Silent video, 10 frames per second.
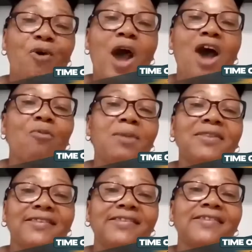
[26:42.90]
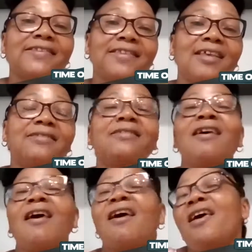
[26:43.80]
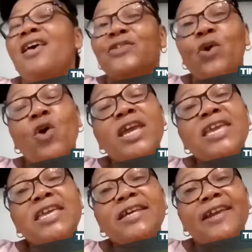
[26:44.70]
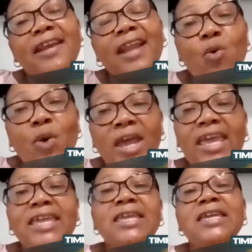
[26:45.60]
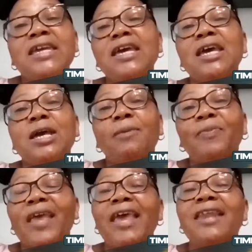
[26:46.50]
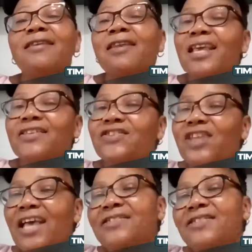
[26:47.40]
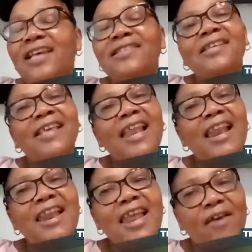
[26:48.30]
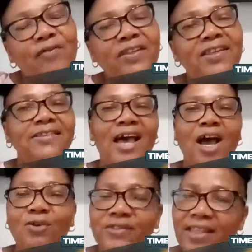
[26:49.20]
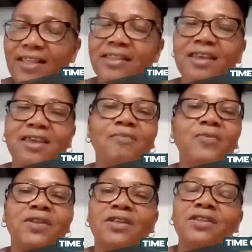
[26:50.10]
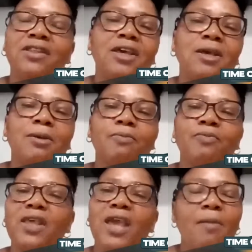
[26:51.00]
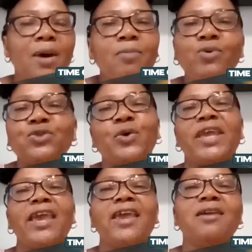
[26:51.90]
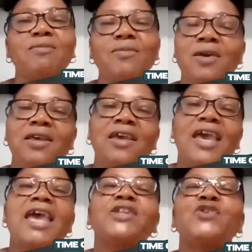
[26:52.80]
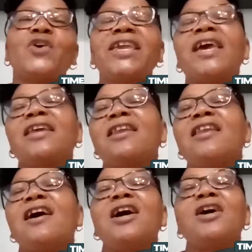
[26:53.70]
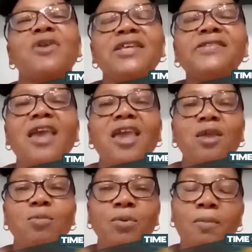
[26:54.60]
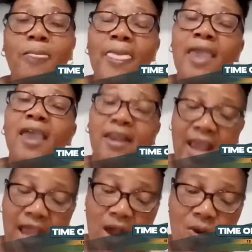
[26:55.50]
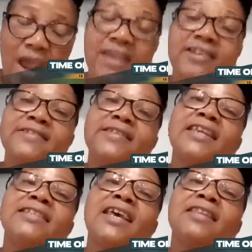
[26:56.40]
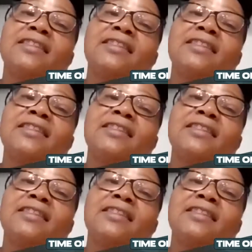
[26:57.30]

know how, maybe the sixth sense. So he ran away, and as just as he left his house, then the Amabuto came. And so he had a narrow escape. Now I translated